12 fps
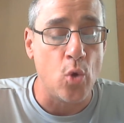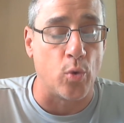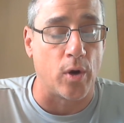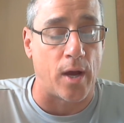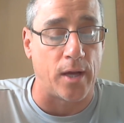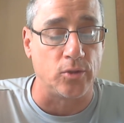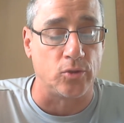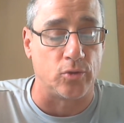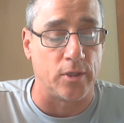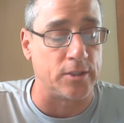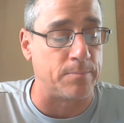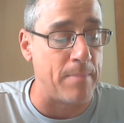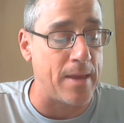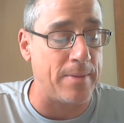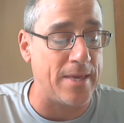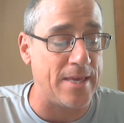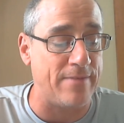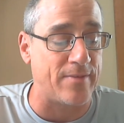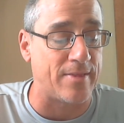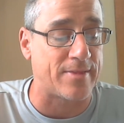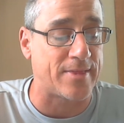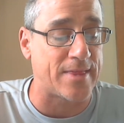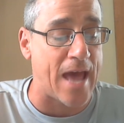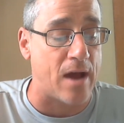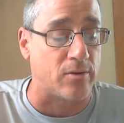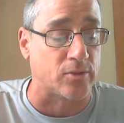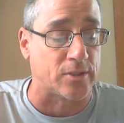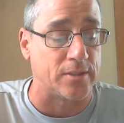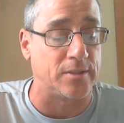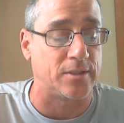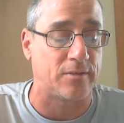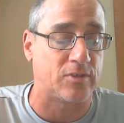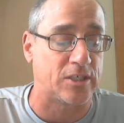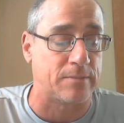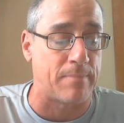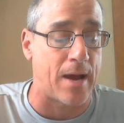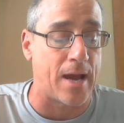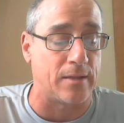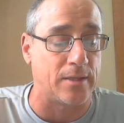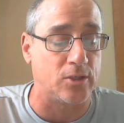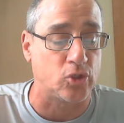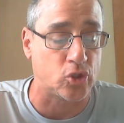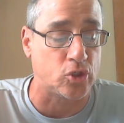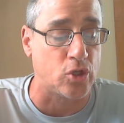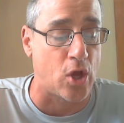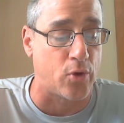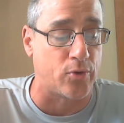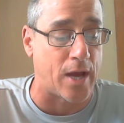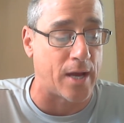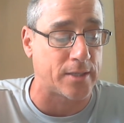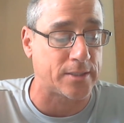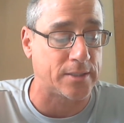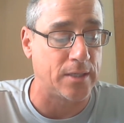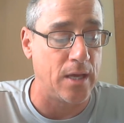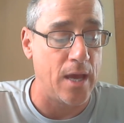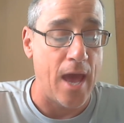were hundreds, maybe even thousands of smiling snow ducks,